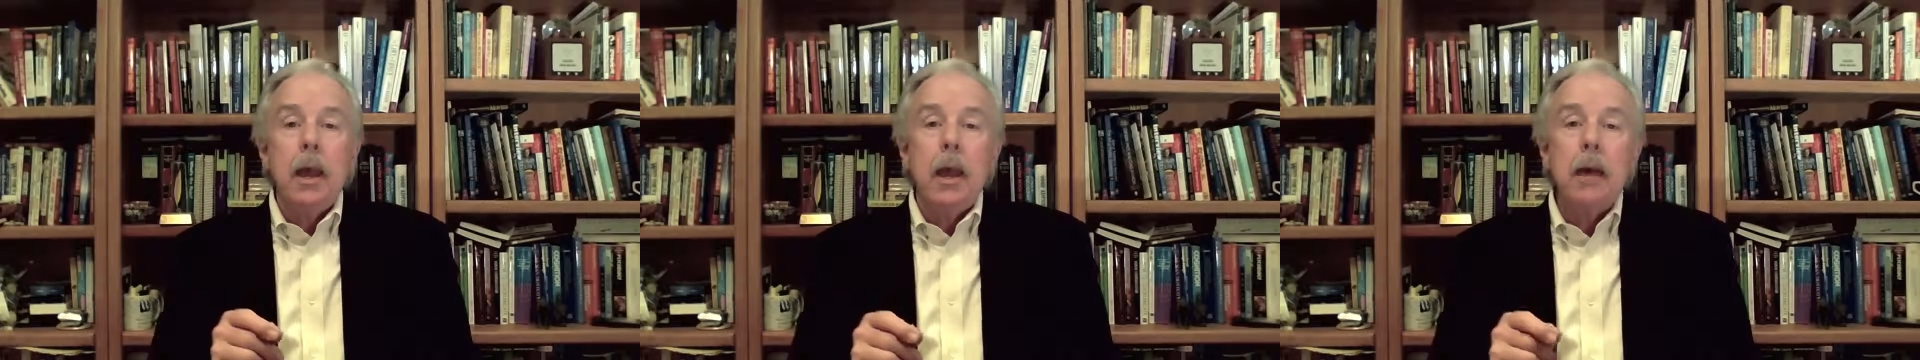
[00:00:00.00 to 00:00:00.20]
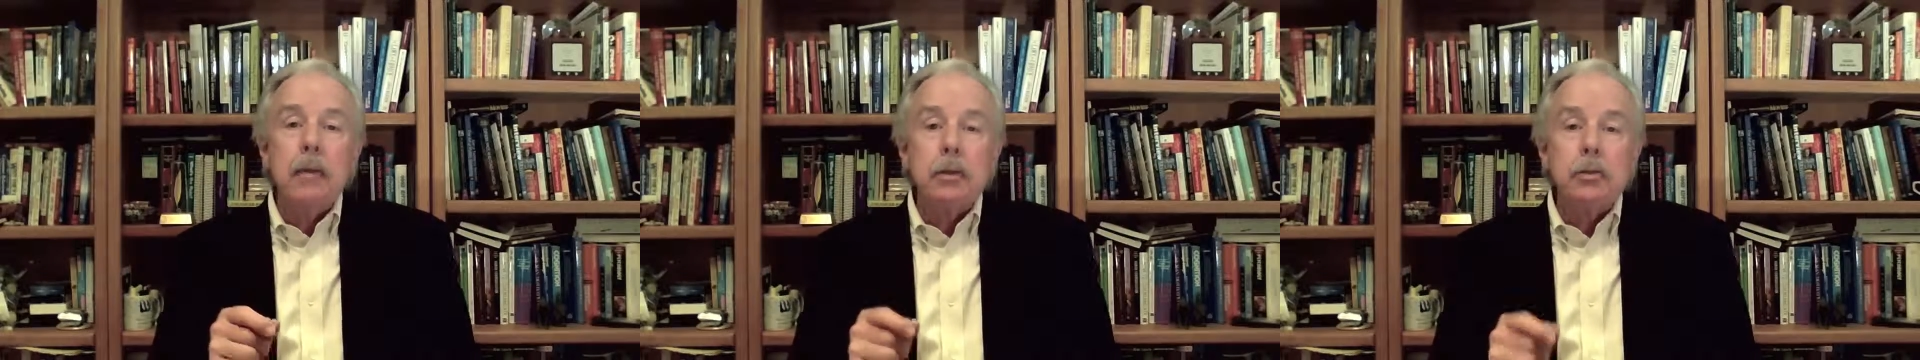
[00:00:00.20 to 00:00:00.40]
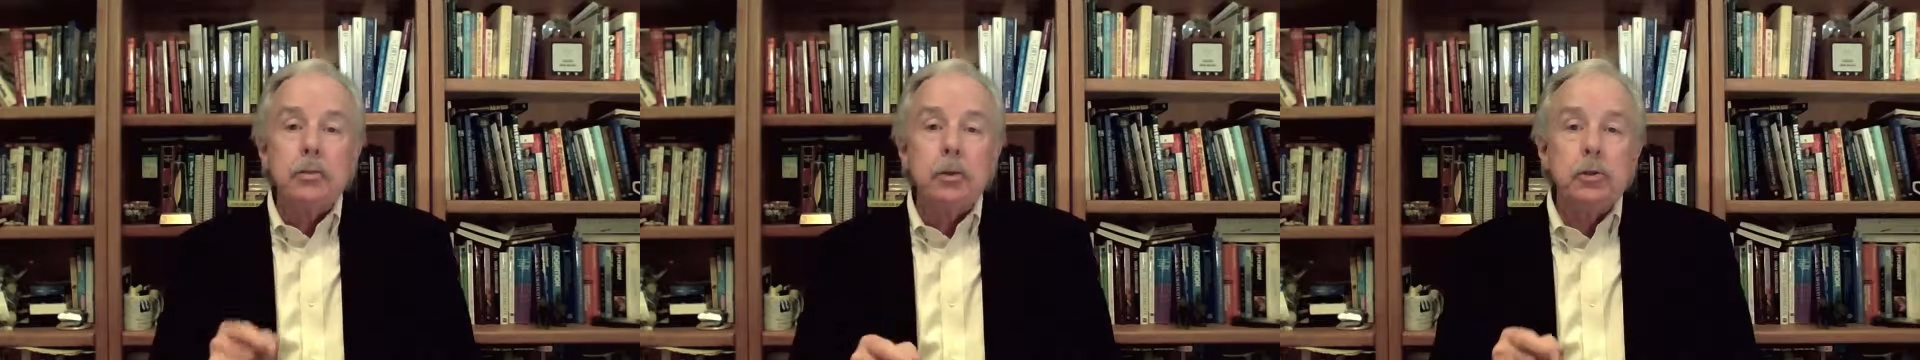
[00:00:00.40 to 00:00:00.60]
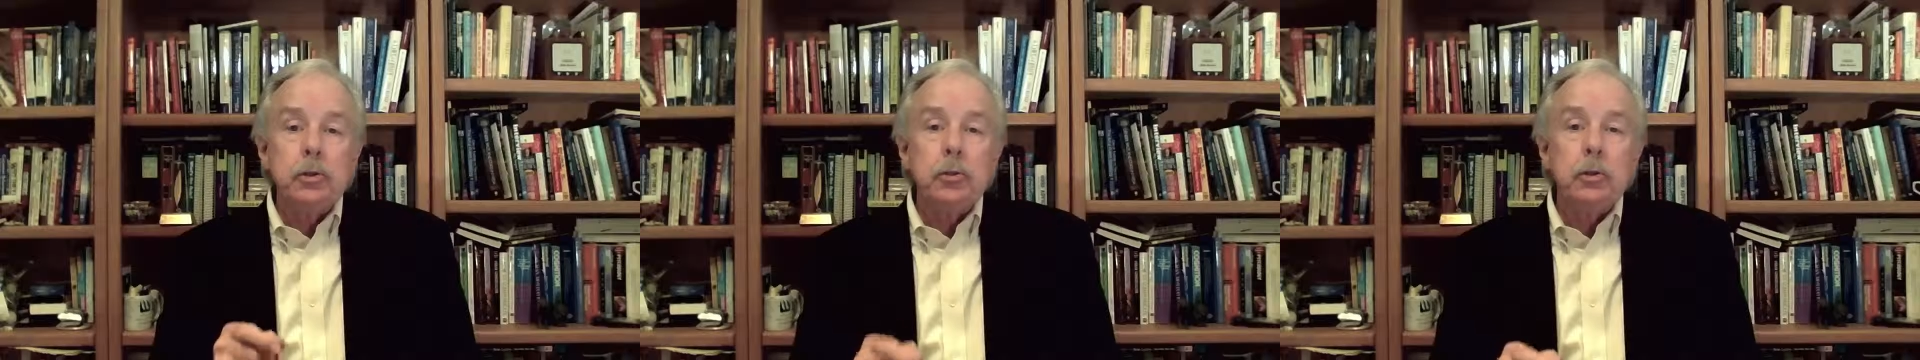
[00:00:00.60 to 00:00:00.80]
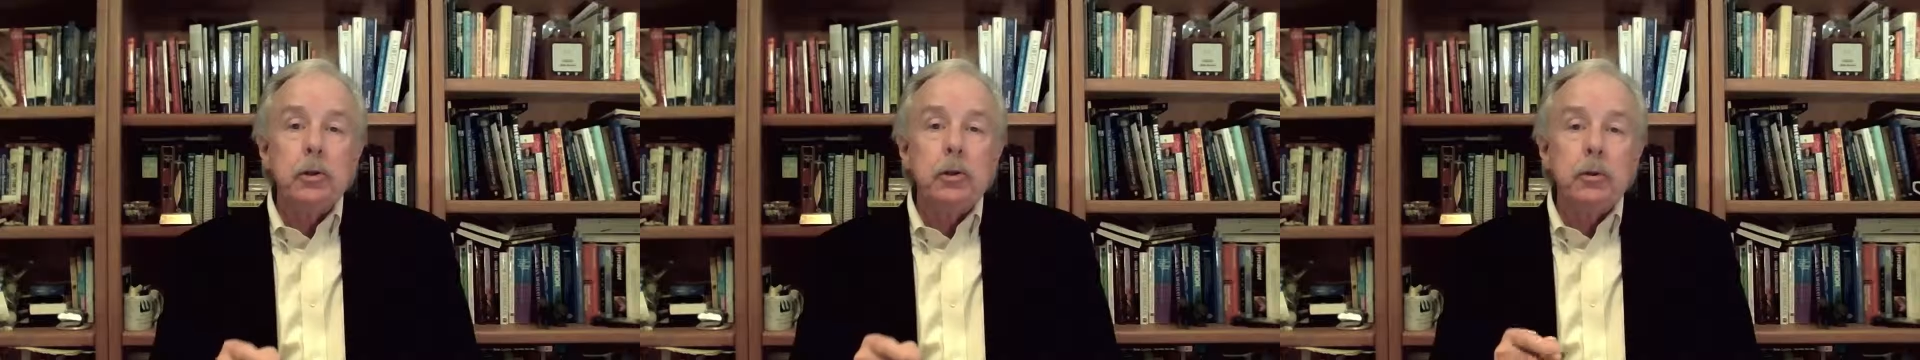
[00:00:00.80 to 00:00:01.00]
And that's what
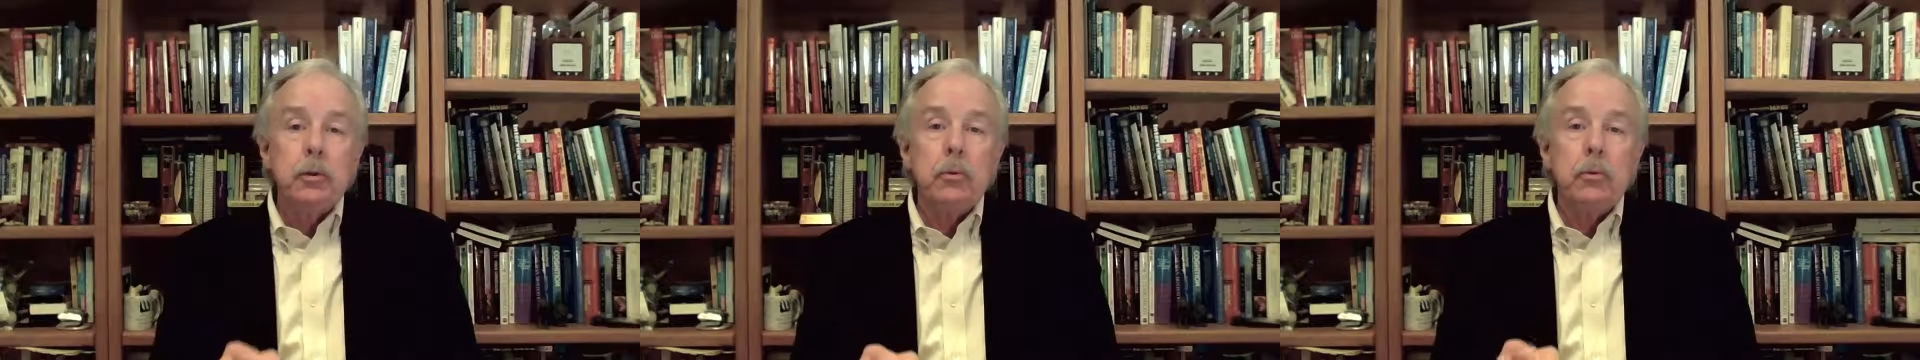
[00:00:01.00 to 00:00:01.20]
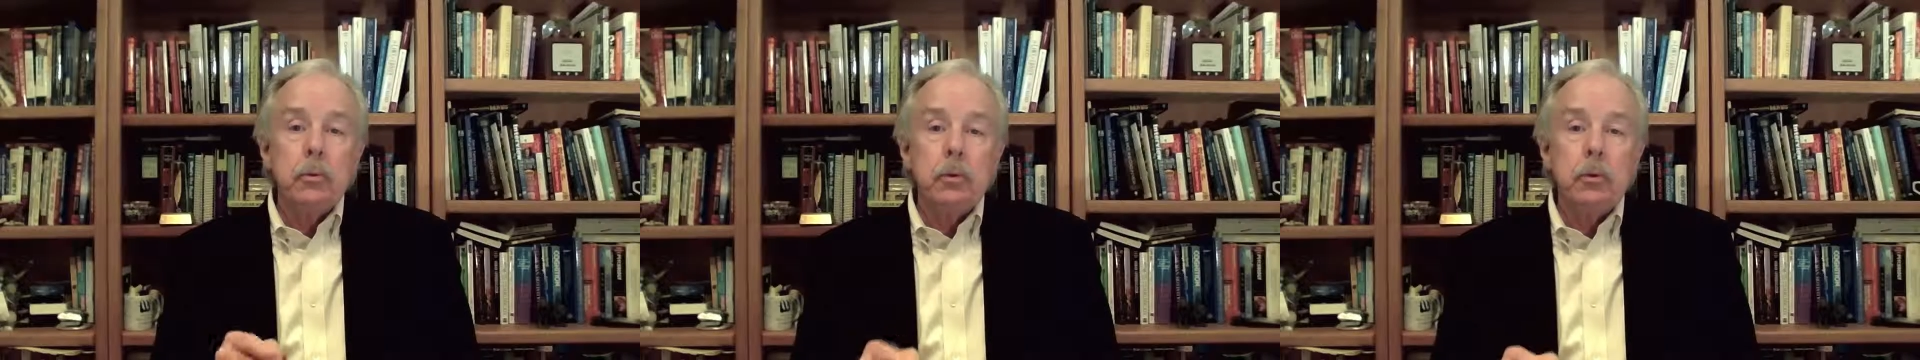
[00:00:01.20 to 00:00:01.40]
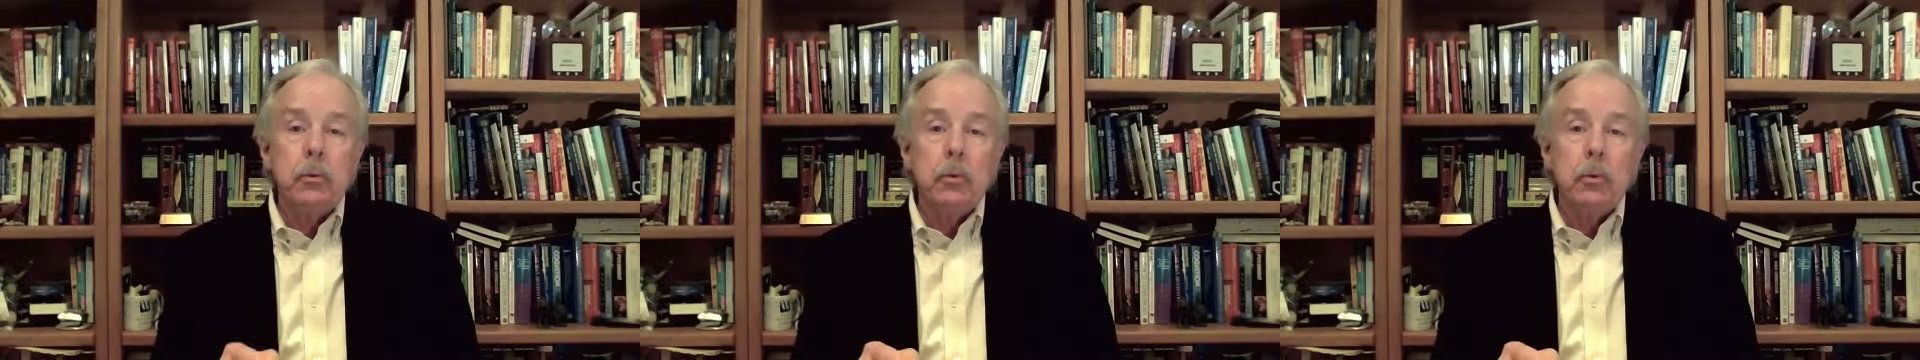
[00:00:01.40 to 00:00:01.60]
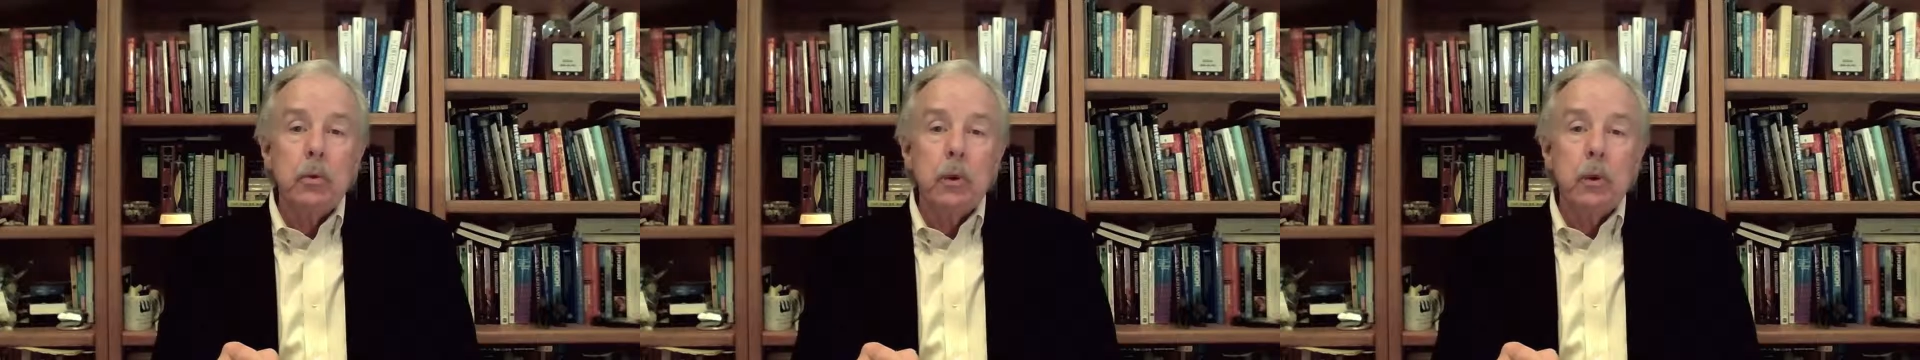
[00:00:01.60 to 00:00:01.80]
you can do too